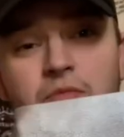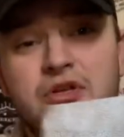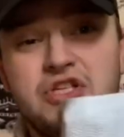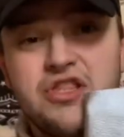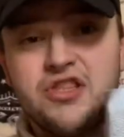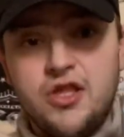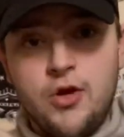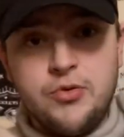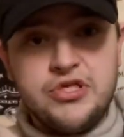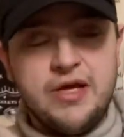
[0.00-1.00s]
which is
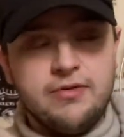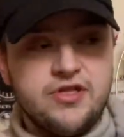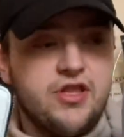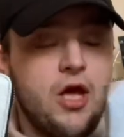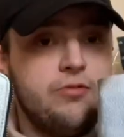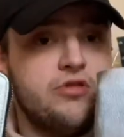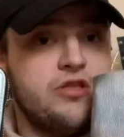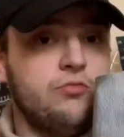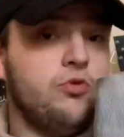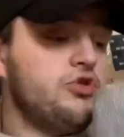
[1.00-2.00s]
so cheap. I just hope she
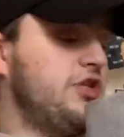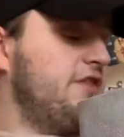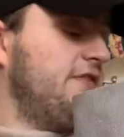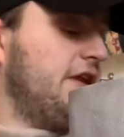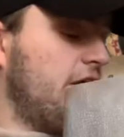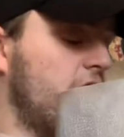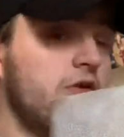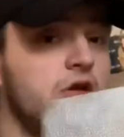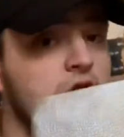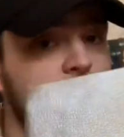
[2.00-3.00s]
doesn't watch this video.
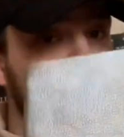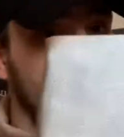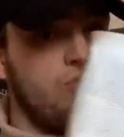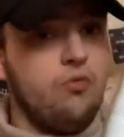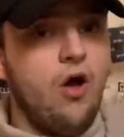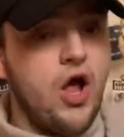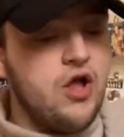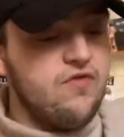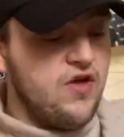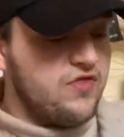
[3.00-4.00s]
So
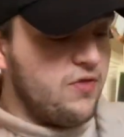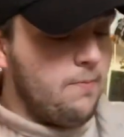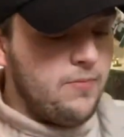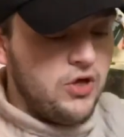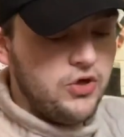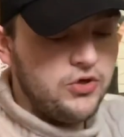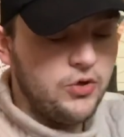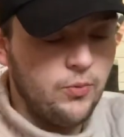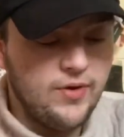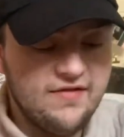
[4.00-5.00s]
over the moon
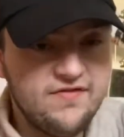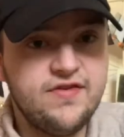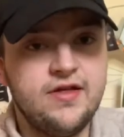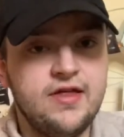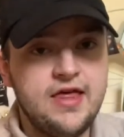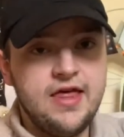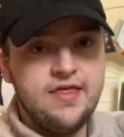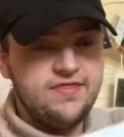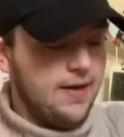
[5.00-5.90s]
with them